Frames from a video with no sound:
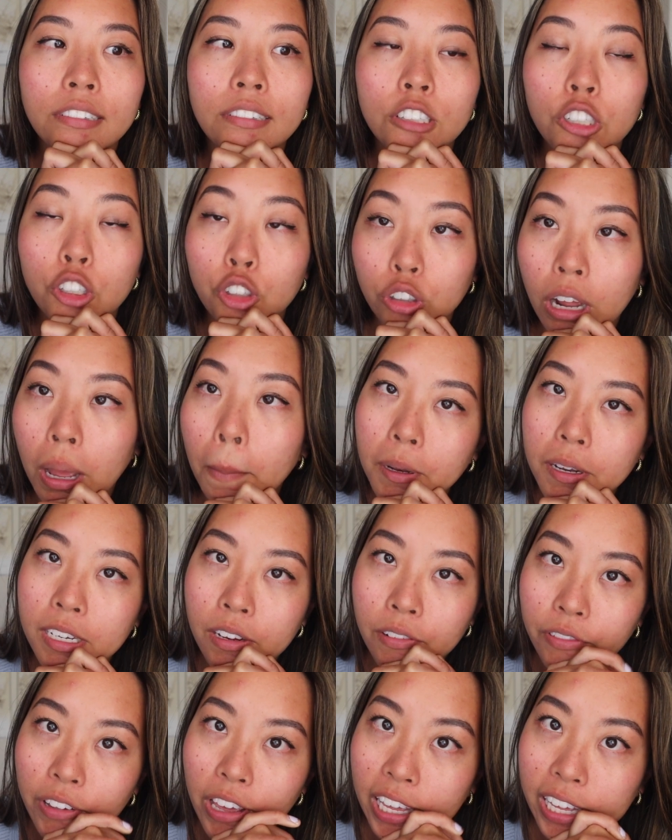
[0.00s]
trip
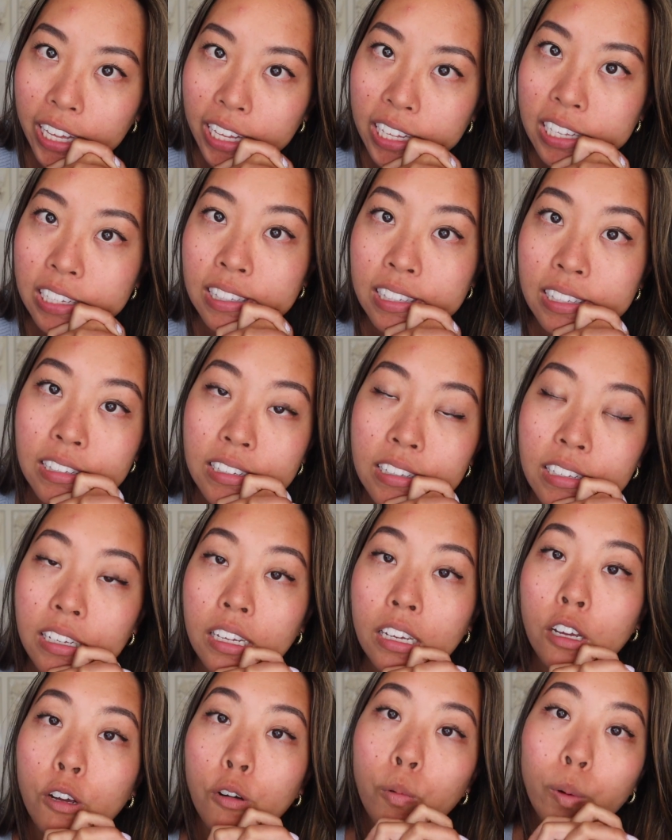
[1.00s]
to Vegas
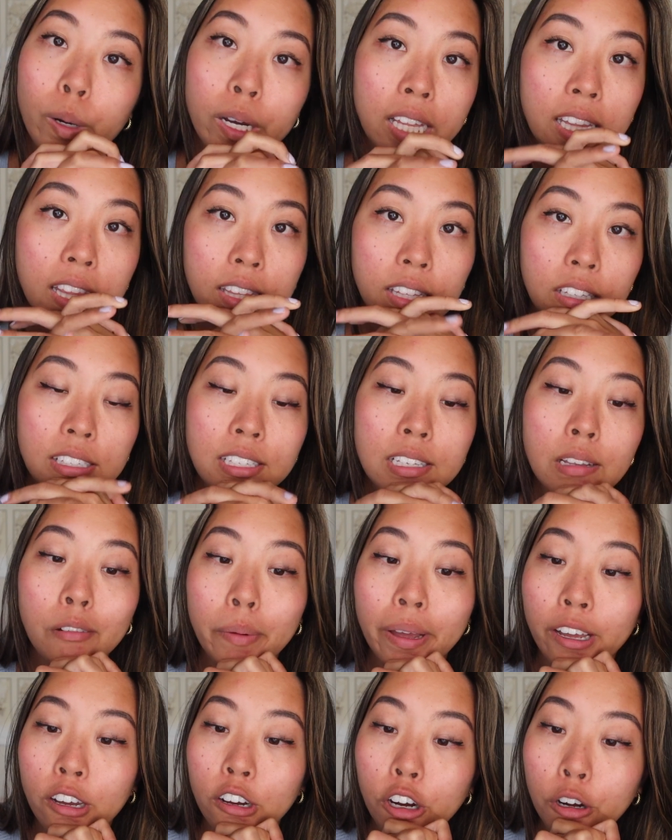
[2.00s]
with some of
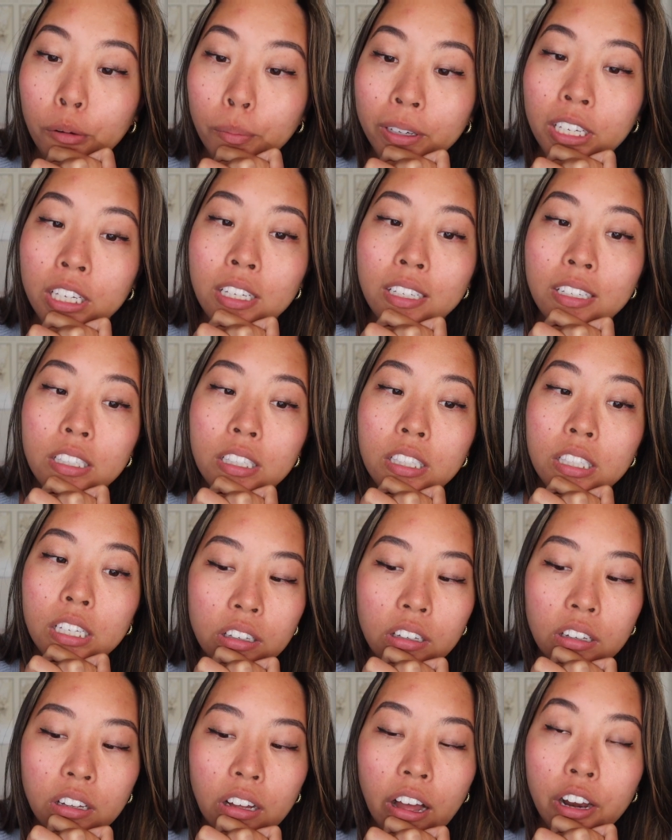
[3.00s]
my homies,
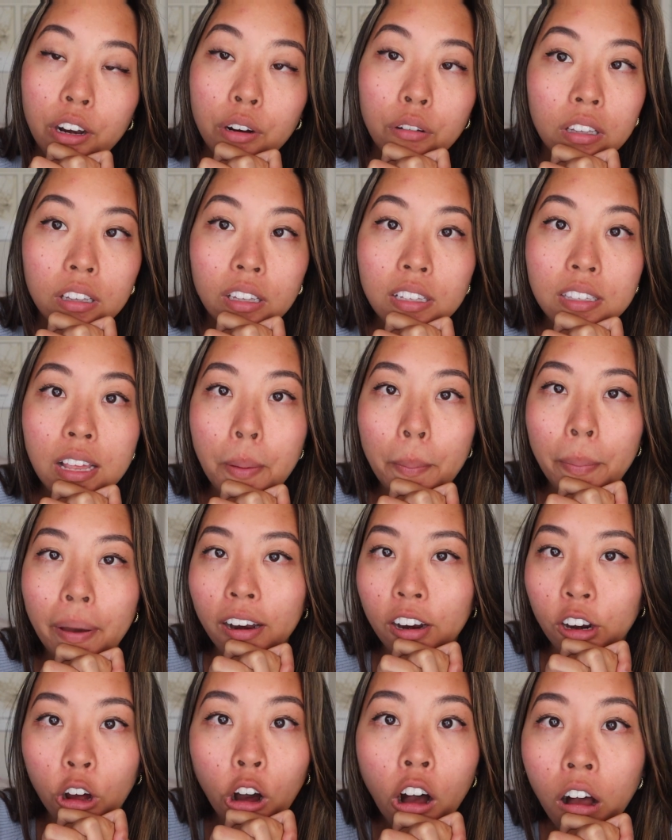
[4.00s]
I don't think that's that
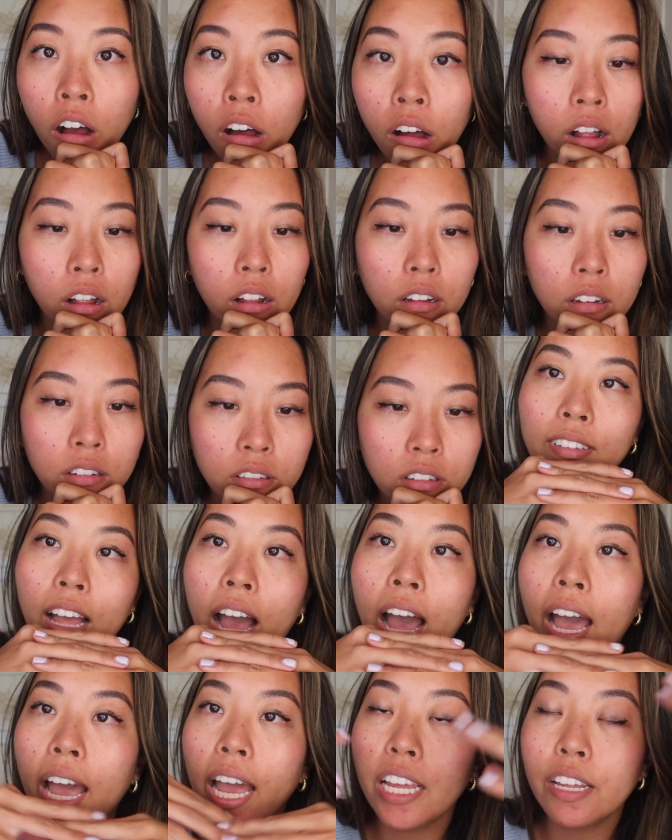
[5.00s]
bad at all.
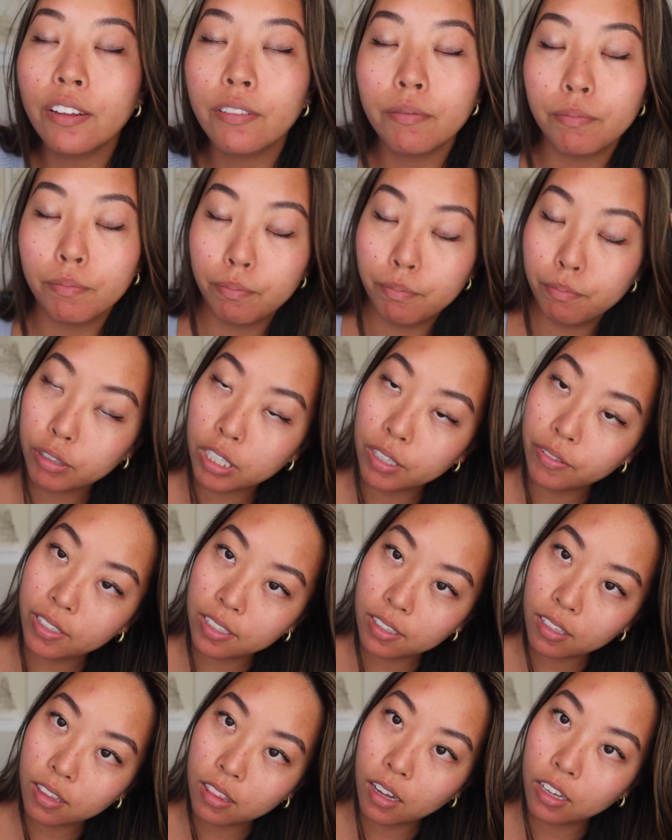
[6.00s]
I
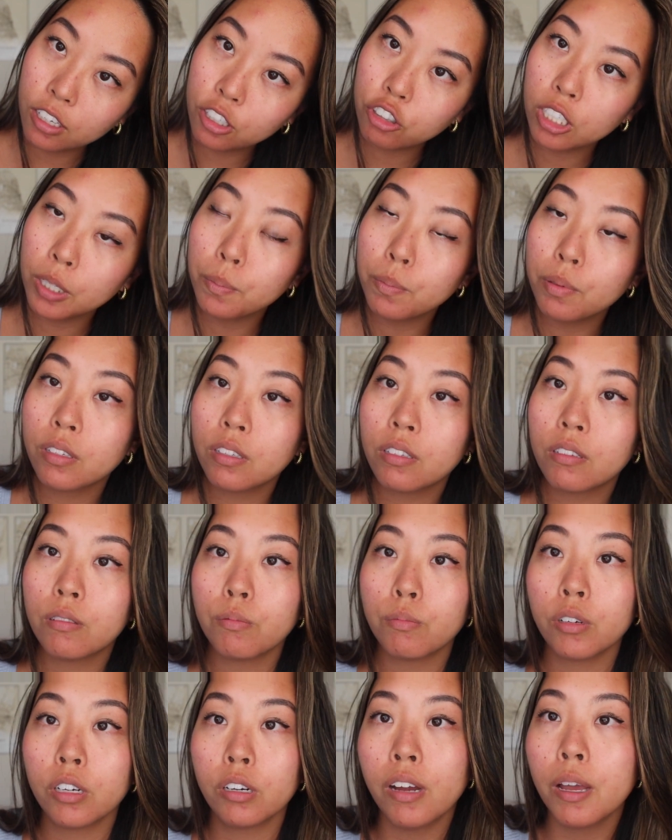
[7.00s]
previously thought
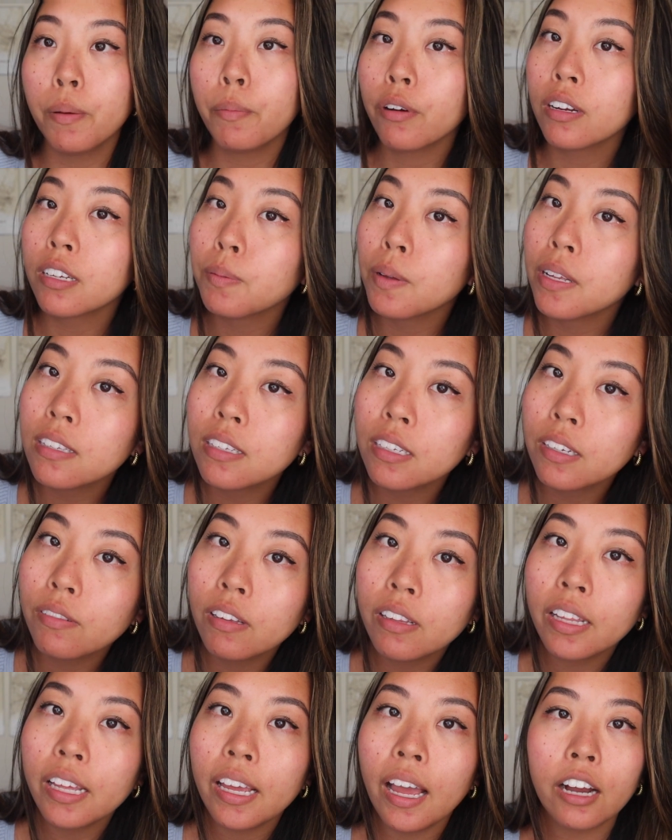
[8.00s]
trips were way more expensive
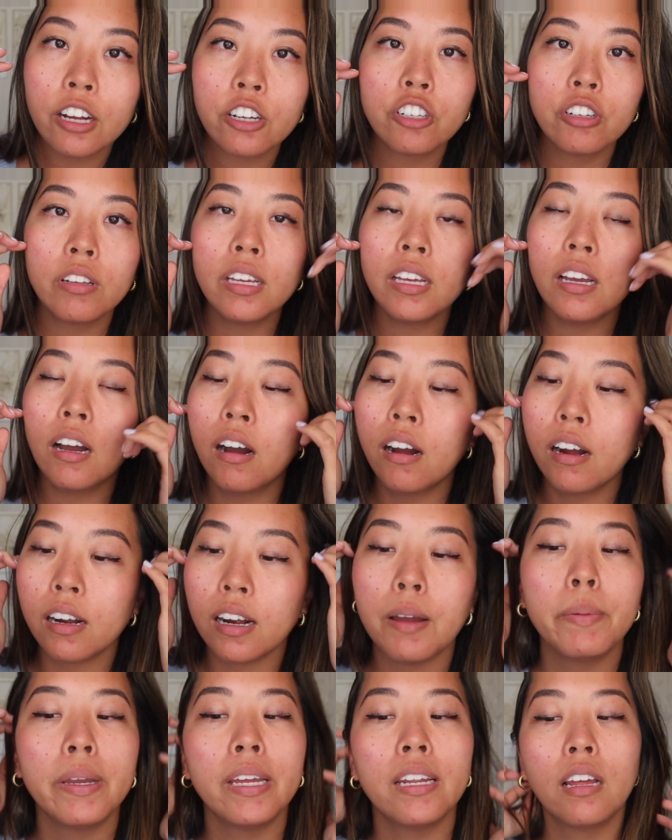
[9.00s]
than they actually are.
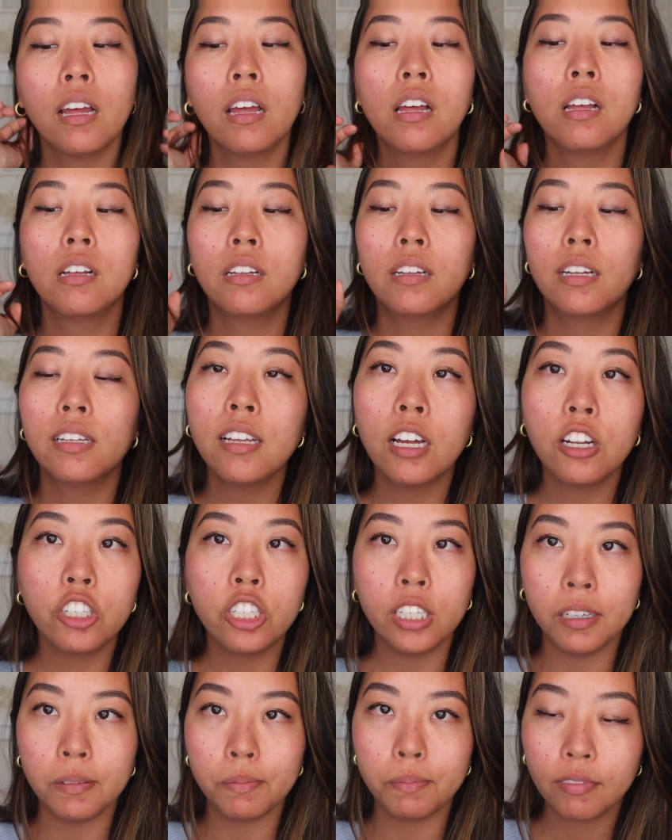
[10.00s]
I mean, it's not
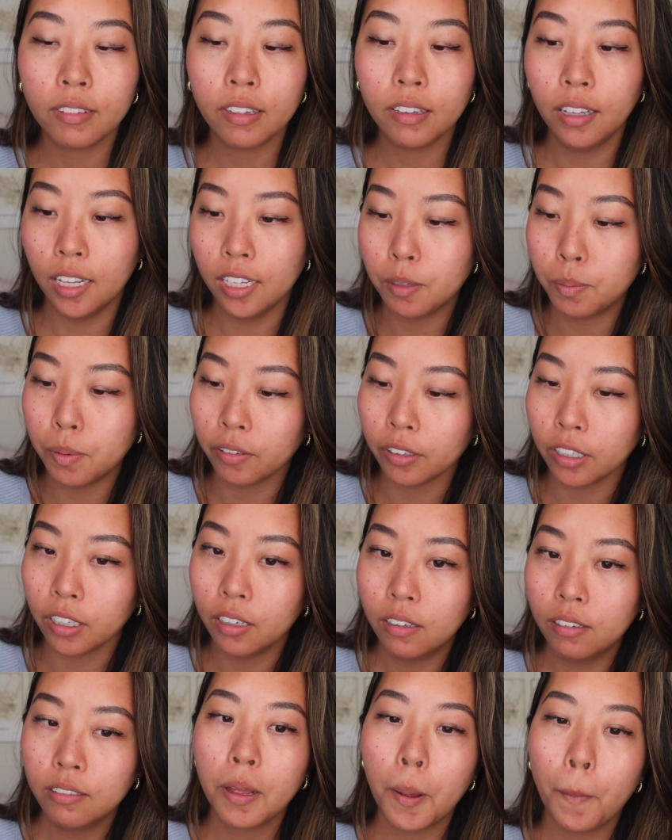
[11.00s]
cheap, let's be
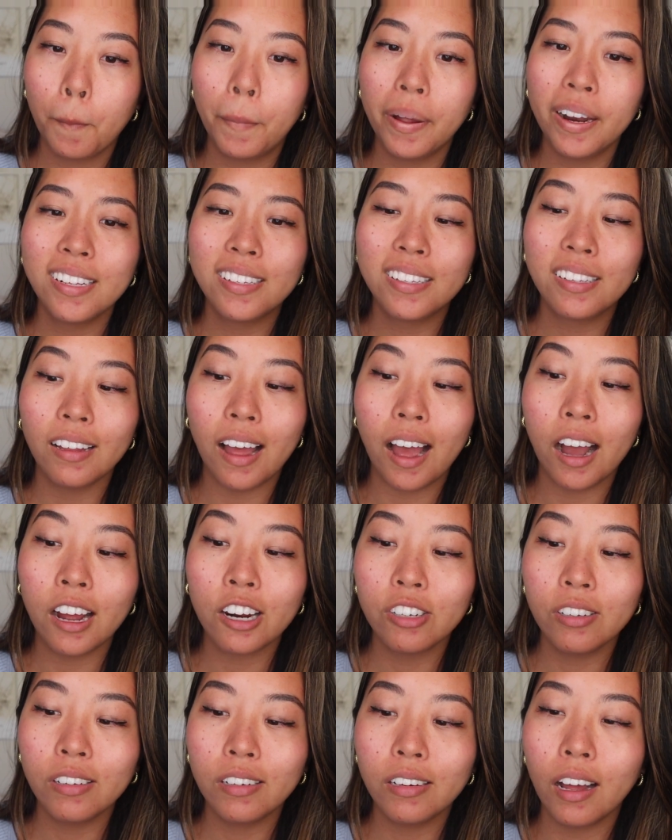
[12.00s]
real. But it's
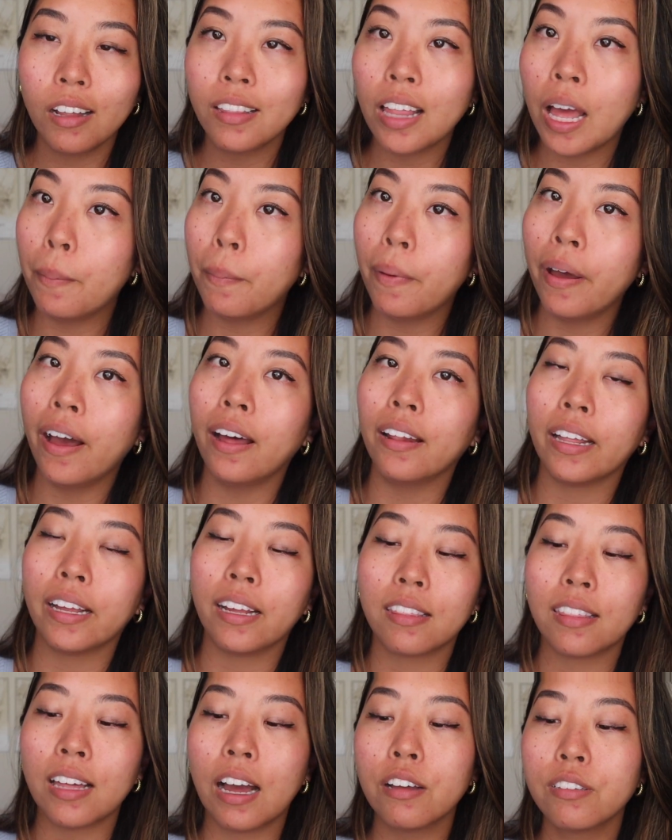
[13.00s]
actually not that bad. Like
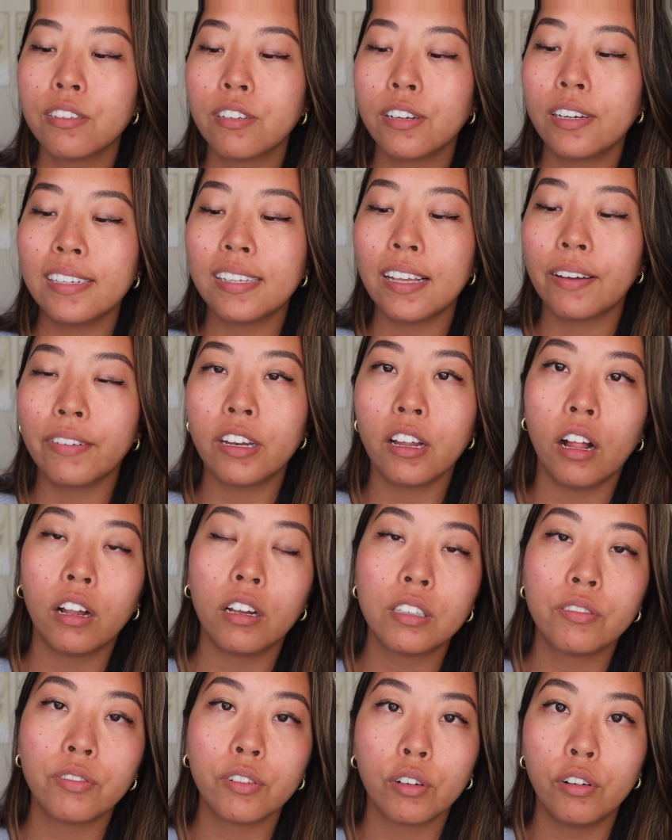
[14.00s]

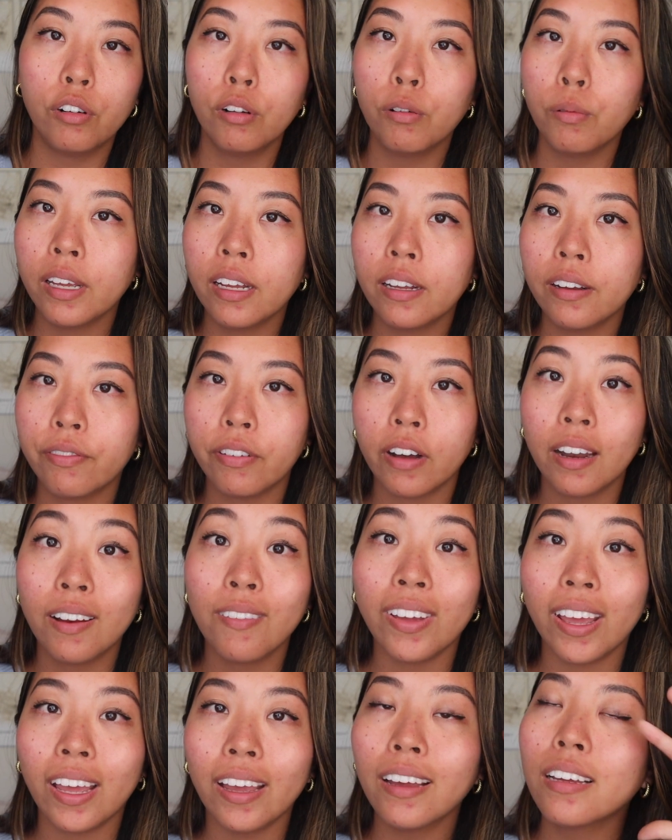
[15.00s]
$1,037 for a whole week of fun
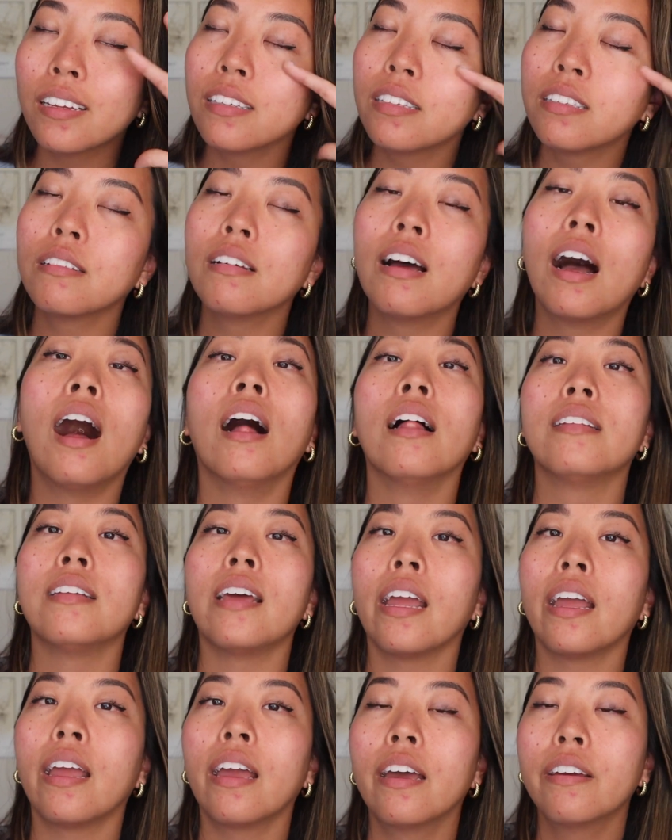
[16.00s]
in Vegas, I'll
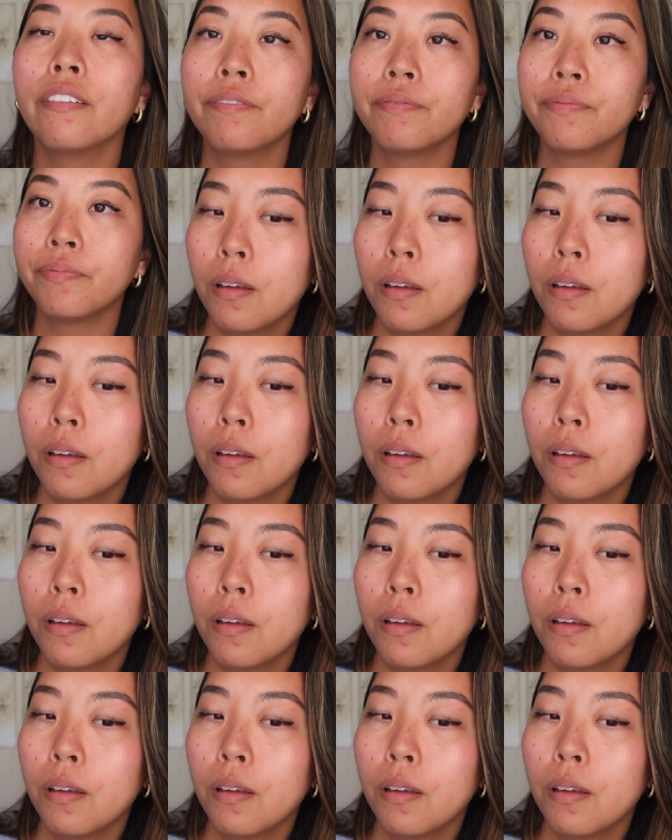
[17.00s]
take it.